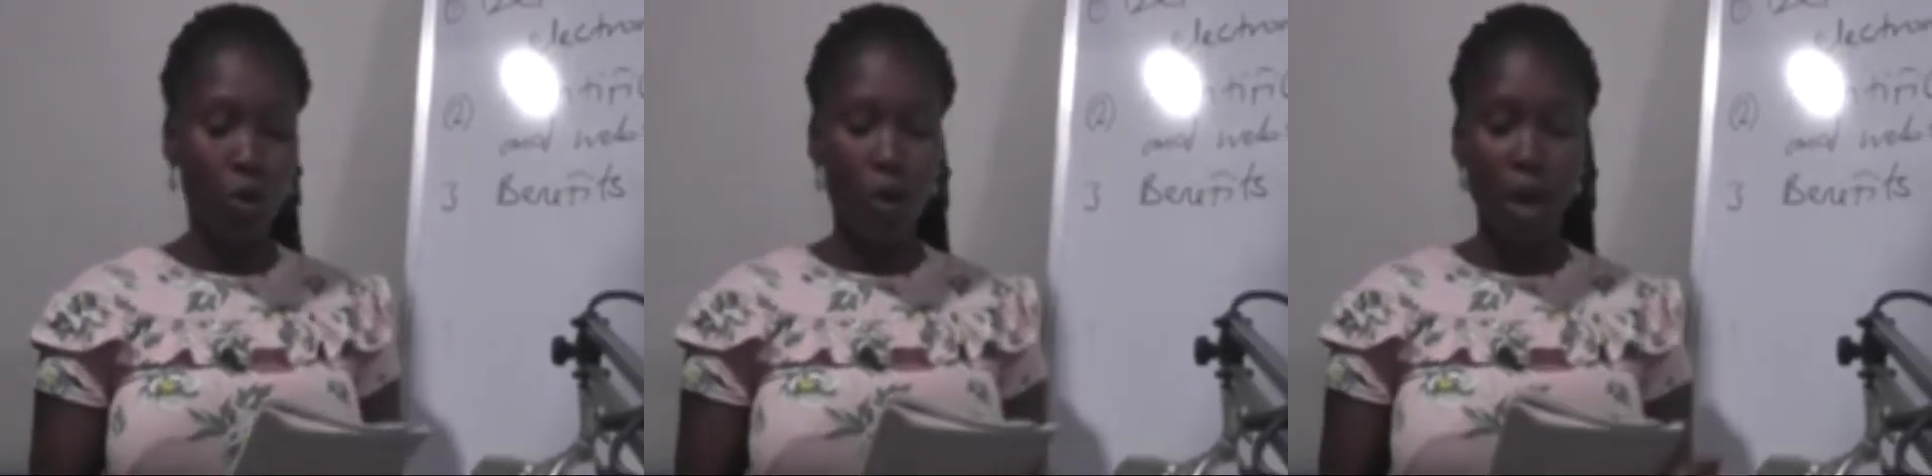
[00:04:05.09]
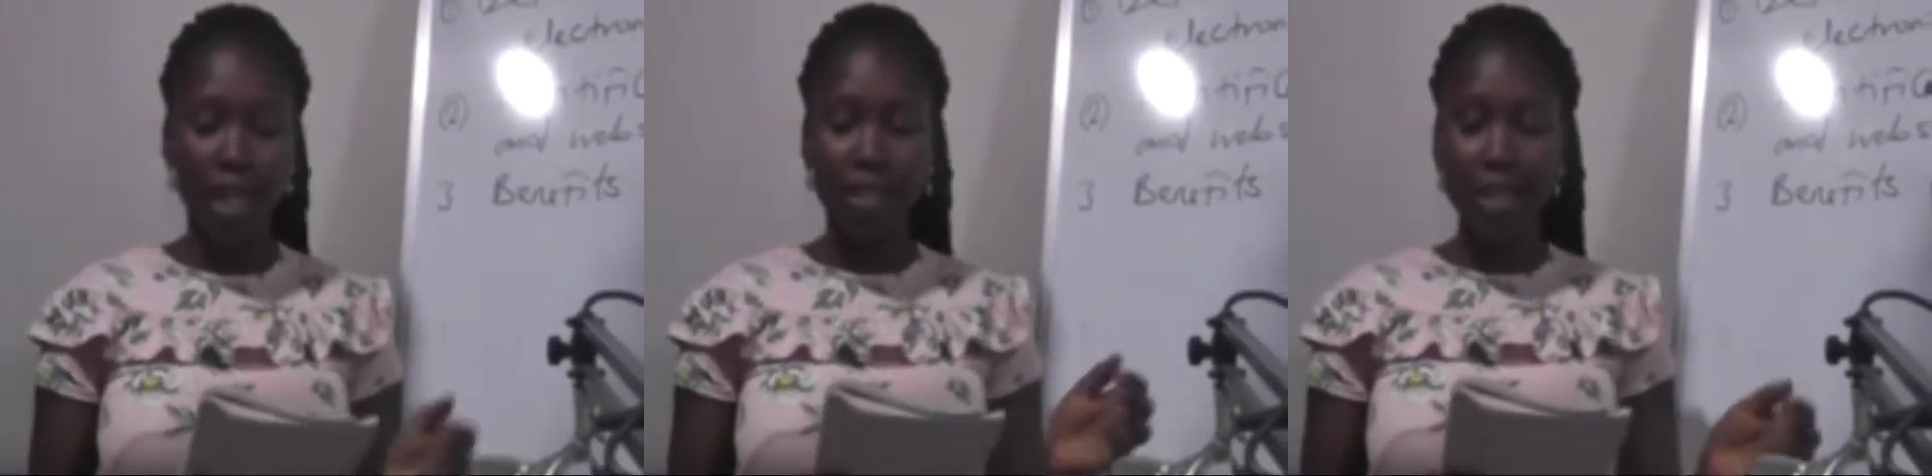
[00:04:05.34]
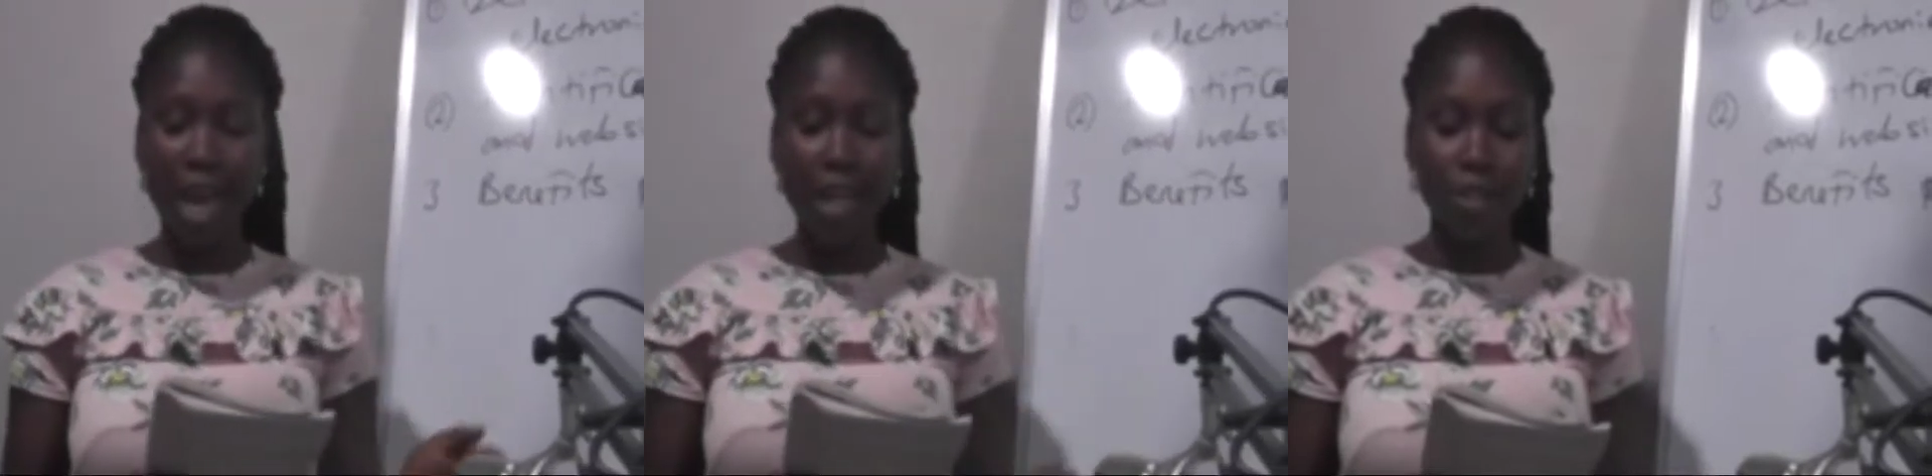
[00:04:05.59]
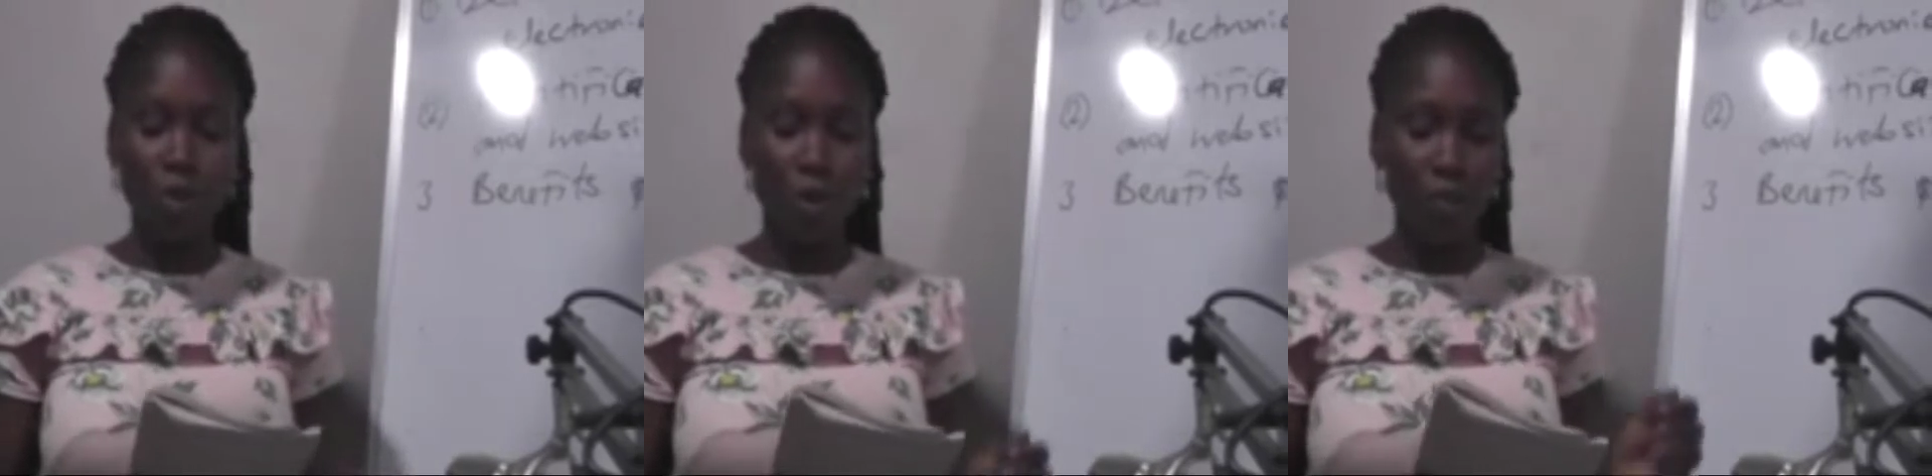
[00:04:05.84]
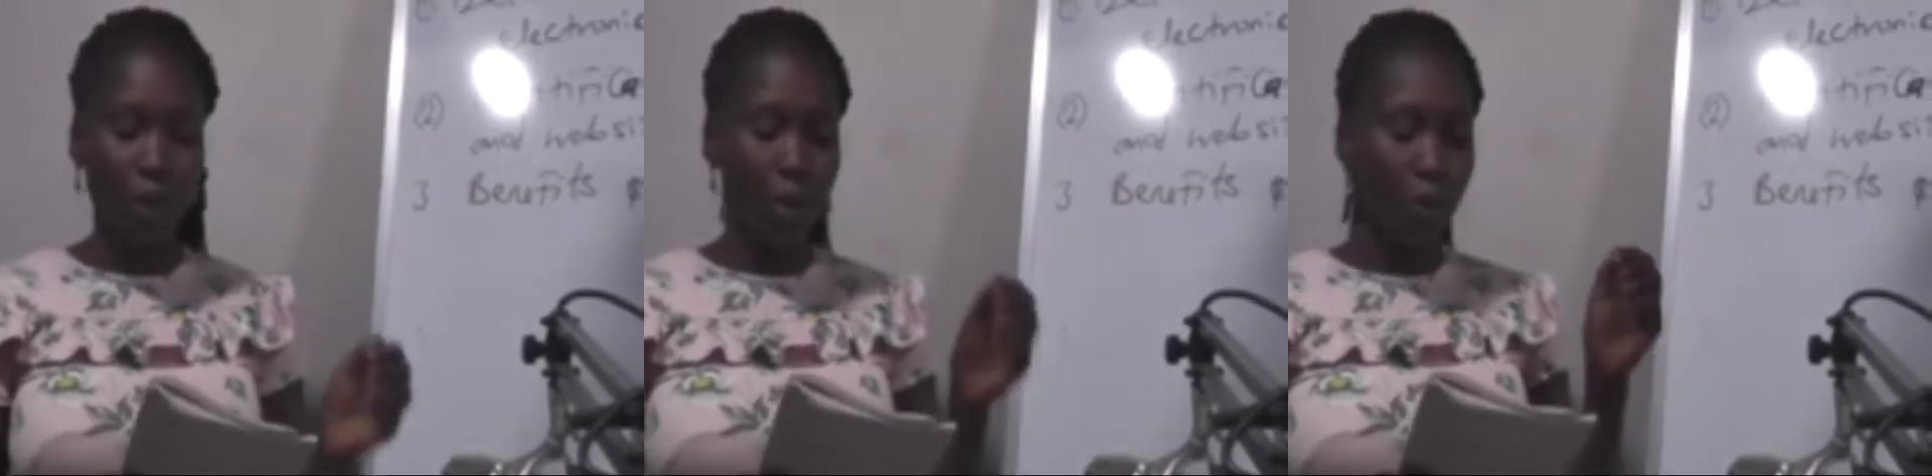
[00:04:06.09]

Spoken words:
or a site of a